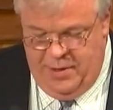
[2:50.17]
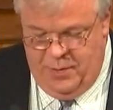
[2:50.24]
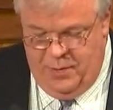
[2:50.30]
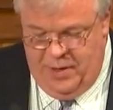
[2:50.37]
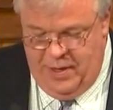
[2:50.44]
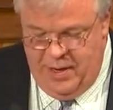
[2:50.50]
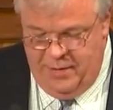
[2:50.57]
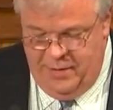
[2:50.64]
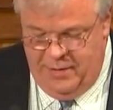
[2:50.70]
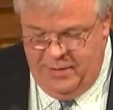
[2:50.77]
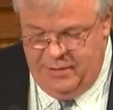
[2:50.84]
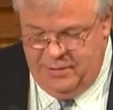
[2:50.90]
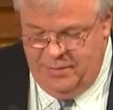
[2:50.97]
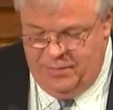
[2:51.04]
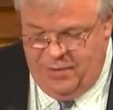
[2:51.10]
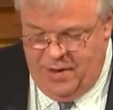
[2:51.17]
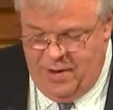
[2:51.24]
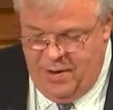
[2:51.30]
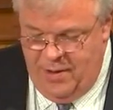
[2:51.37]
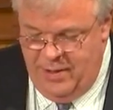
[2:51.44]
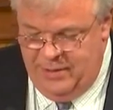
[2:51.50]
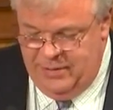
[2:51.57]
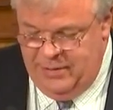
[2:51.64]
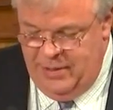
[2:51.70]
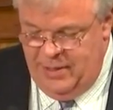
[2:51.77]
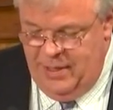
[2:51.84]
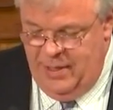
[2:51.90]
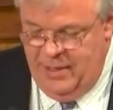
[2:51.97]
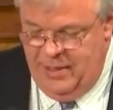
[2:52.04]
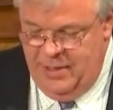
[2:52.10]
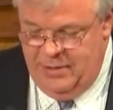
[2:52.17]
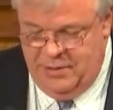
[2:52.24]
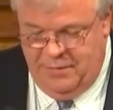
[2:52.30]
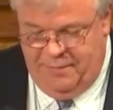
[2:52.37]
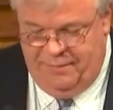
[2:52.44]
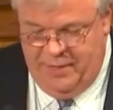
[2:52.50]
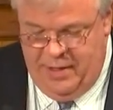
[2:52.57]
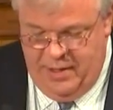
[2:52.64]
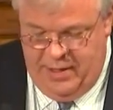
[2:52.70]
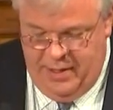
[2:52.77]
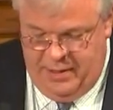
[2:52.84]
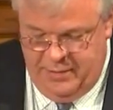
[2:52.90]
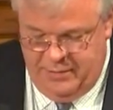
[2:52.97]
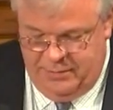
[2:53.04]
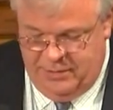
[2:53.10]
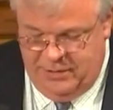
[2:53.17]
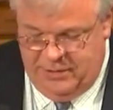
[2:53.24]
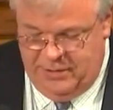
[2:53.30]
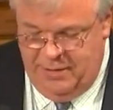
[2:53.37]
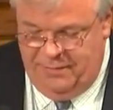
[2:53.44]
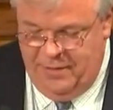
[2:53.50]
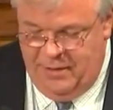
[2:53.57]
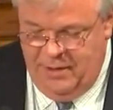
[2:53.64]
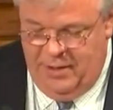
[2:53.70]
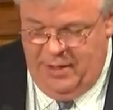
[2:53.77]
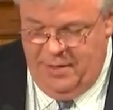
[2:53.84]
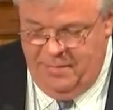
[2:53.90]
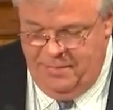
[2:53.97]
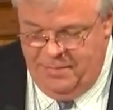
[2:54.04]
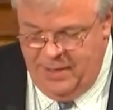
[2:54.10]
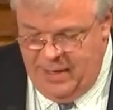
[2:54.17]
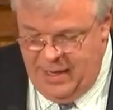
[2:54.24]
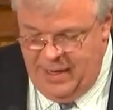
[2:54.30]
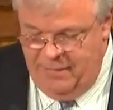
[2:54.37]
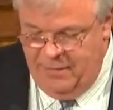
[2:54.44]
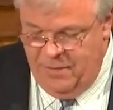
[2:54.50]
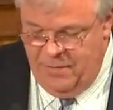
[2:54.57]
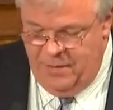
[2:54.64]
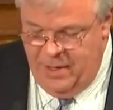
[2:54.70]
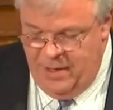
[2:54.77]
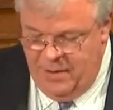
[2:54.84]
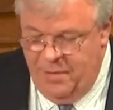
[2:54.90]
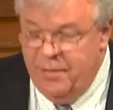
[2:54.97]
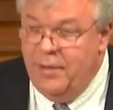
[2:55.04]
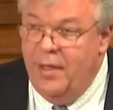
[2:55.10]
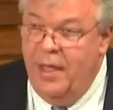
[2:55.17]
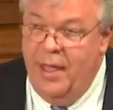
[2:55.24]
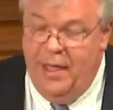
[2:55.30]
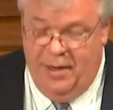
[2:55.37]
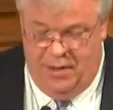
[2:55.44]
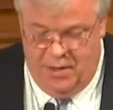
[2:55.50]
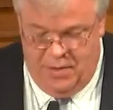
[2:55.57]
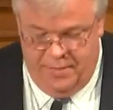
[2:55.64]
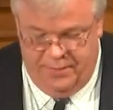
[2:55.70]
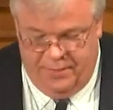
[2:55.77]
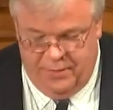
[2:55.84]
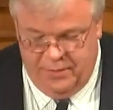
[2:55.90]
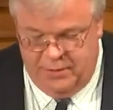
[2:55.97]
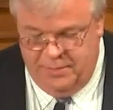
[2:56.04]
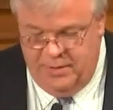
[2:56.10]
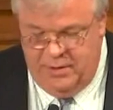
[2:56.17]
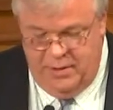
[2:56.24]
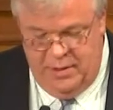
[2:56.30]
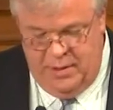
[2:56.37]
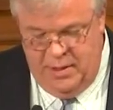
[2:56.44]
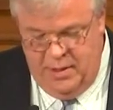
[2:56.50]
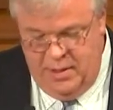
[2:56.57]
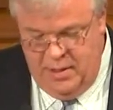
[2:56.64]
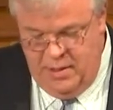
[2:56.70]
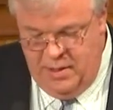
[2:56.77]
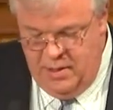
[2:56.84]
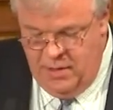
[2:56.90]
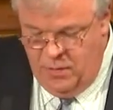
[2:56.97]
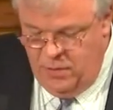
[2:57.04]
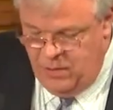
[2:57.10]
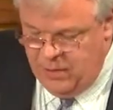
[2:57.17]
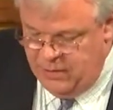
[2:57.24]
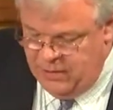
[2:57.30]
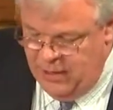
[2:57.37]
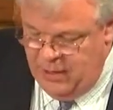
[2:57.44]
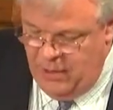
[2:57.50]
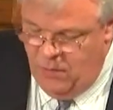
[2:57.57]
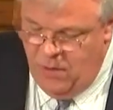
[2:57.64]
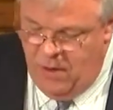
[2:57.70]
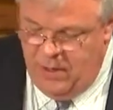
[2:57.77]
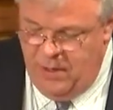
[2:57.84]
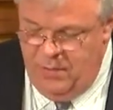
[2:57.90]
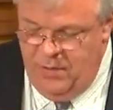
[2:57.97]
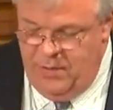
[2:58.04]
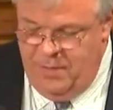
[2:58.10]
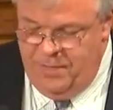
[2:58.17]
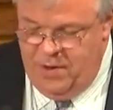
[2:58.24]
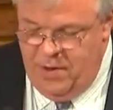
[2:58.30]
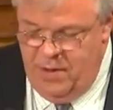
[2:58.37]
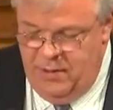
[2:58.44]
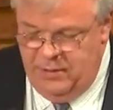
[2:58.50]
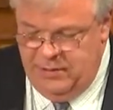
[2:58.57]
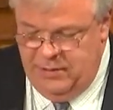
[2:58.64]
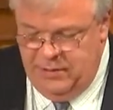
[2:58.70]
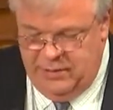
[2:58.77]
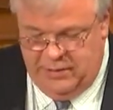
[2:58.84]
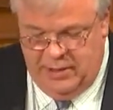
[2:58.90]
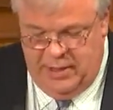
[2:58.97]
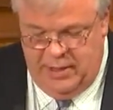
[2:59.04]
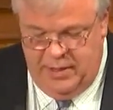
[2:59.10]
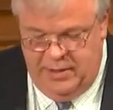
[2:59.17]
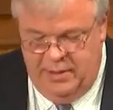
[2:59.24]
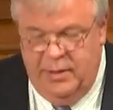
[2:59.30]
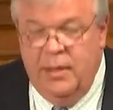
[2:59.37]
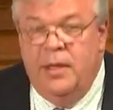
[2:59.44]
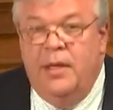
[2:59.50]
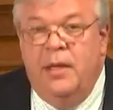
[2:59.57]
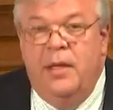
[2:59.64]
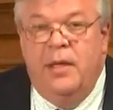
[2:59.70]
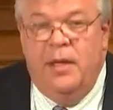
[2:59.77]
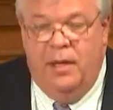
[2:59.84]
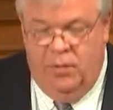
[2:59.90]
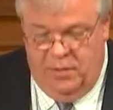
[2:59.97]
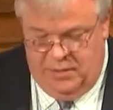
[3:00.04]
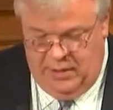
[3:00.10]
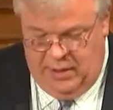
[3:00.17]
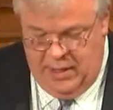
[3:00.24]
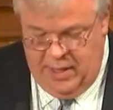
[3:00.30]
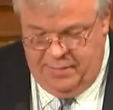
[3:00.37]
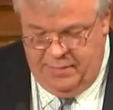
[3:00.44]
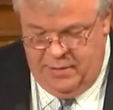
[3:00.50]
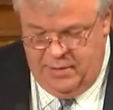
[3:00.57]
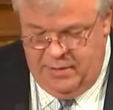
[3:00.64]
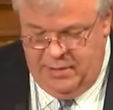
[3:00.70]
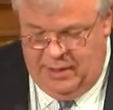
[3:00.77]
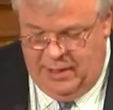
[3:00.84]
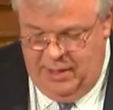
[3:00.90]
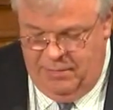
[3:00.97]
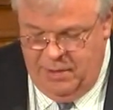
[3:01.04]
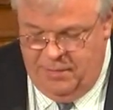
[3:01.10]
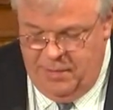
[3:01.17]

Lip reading: We know that there are some priorities that need additional funding, specifically in behavioral health and law enforcement. We'll continue working with our partners in the Senate and with the governor to keep the